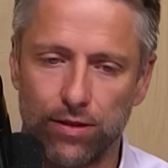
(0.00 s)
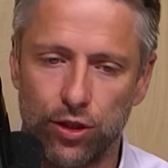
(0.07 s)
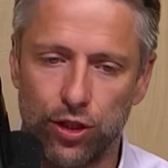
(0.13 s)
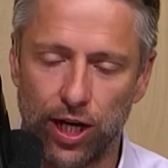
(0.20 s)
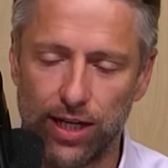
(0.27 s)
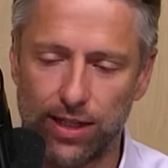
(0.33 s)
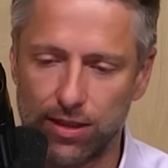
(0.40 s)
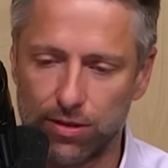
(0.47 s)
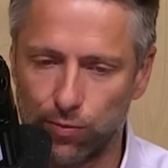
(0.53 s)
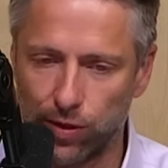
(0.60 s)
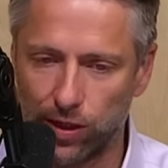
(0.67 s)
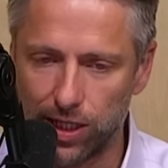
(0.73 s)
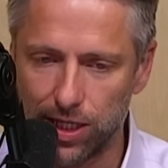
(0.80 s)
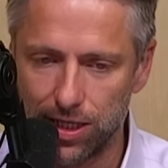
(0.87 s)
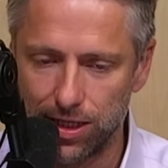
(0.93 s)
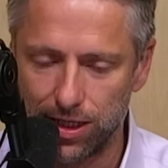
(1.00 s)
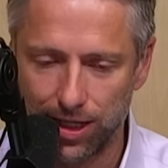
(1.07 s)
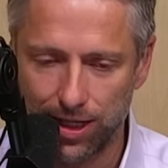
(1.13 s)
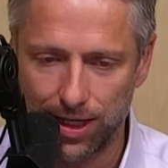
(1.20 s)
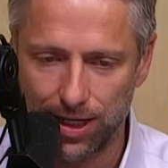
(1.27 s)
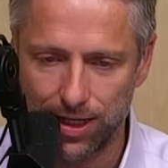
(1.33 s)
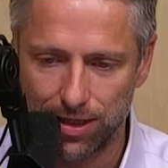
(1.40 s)
just released
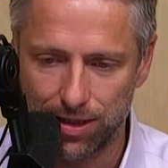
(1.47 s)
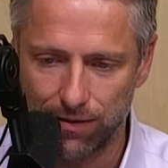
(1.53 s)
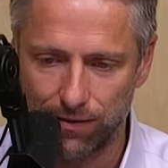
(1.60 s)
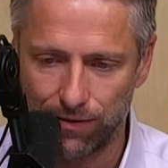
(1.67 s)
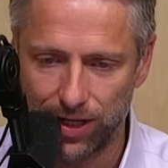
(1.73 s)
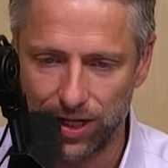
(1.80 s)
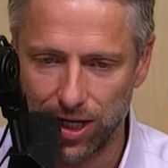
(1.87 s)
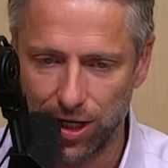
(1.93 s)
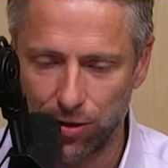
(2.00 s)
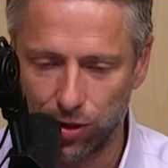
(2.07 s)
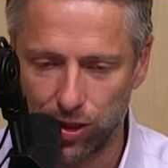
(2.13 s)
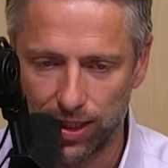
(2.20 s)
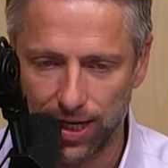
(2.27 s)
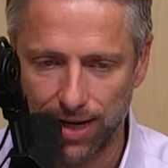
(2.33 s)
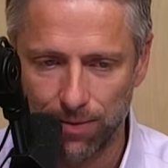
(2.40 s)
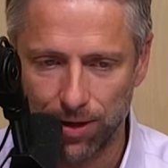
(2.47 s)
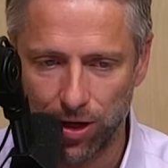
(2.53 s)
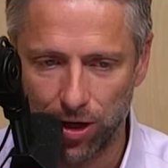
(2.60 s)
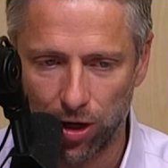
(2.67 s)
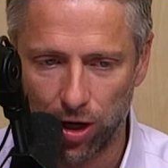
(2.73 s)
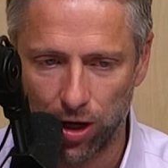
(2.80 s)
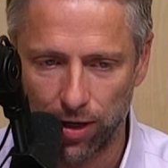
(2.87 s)
his video
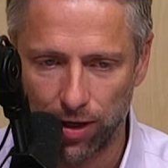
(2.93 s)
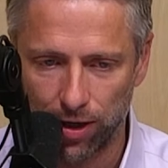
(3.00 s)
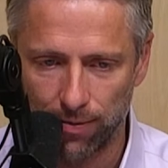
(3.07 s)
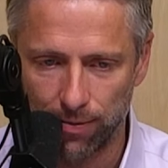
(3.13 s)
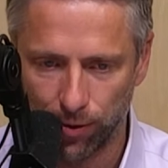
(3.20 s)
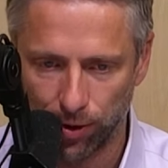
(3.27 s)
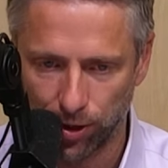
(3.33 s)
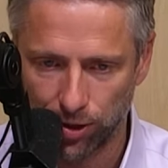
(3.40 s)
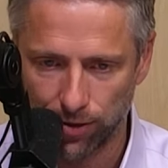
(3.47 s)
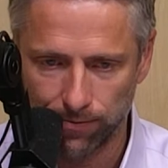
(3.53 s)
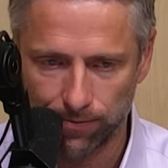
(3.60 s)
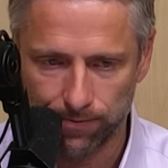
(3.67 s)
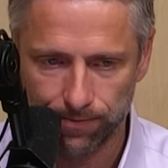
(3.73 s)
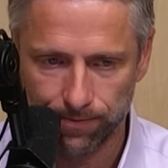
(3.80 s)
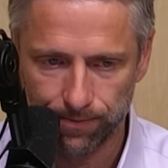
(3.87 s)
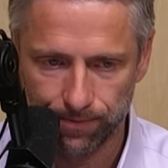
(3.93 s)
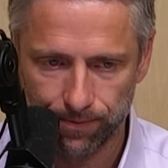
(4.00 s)
statement on abortion.